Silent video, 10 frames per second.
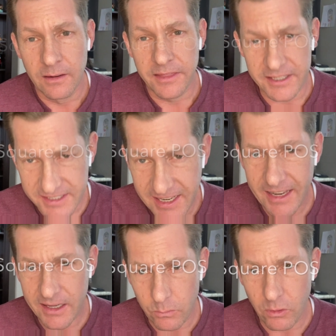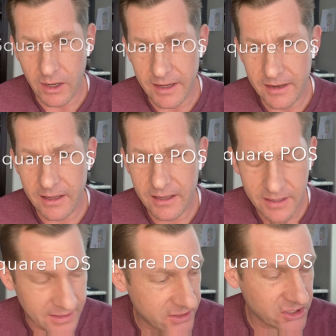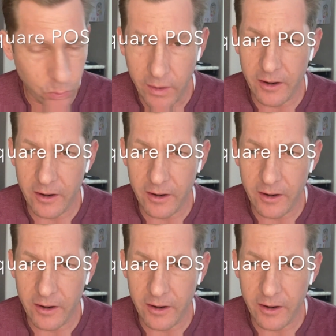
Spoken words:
The second one is Square